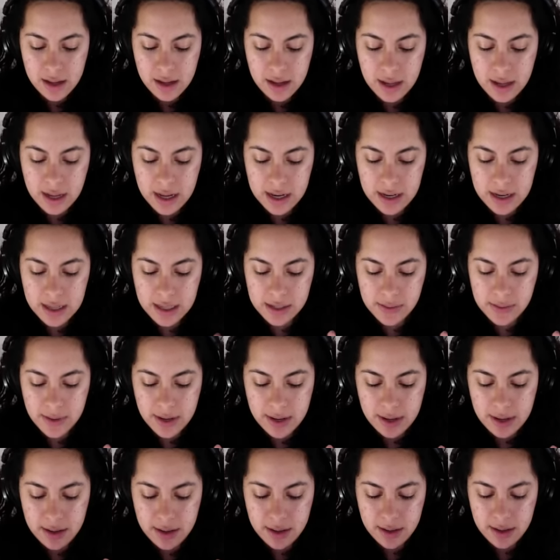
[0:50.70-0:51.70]
I'm gonna do this one.
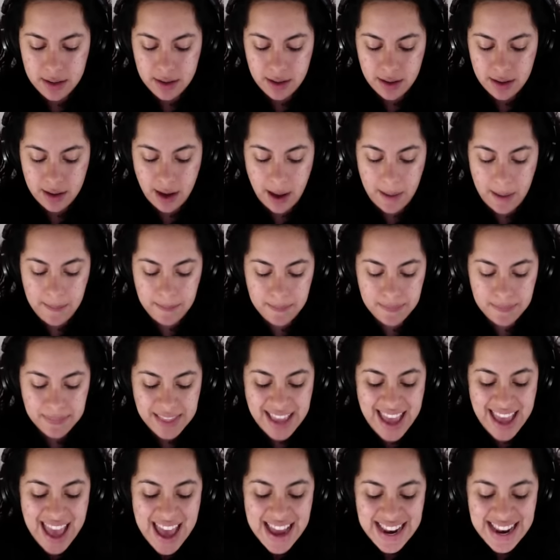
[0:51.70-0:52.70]
Okay,
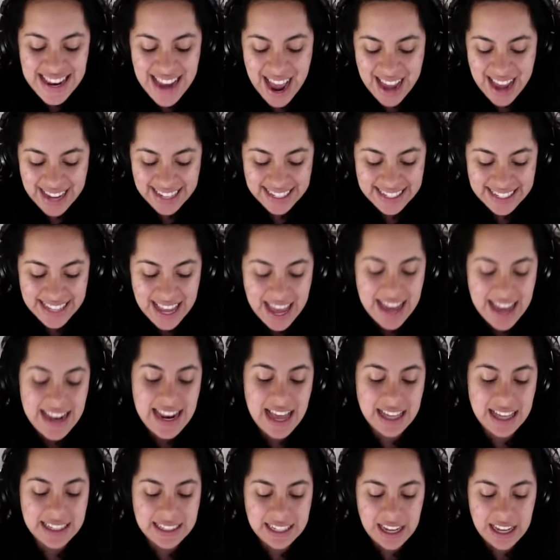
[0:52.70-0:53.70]
nice.
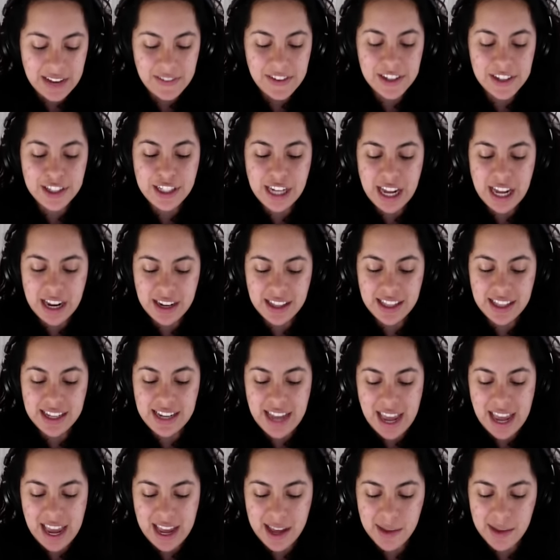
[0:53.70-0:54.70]
Now let's give your channel a
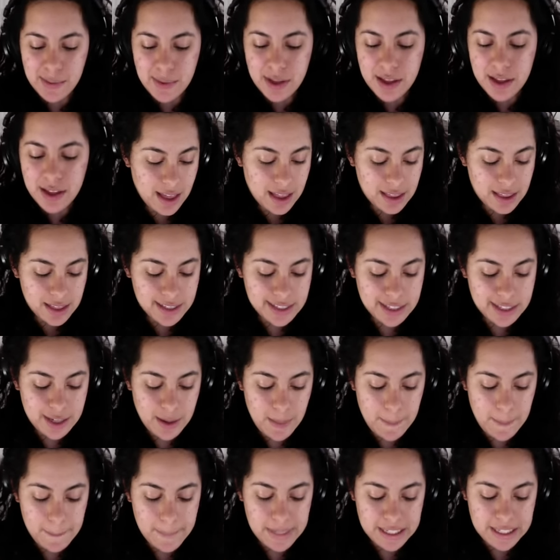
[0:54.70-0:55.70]
name. Let's
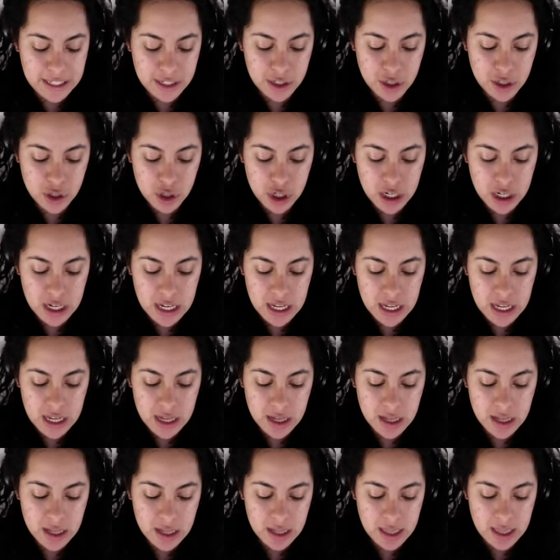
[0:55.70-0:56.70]
do
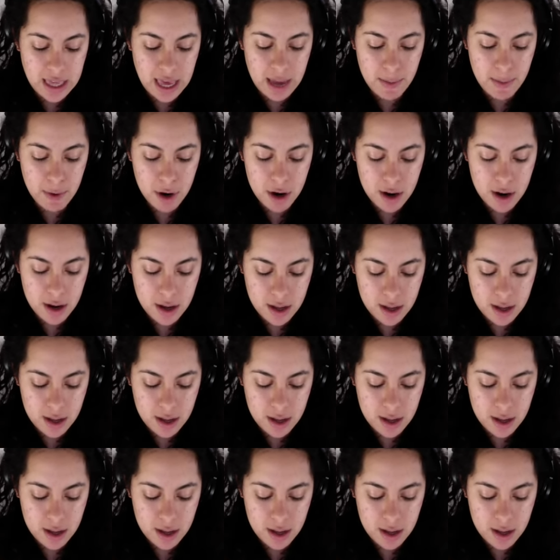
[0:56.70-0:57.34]
Mystery Gamer.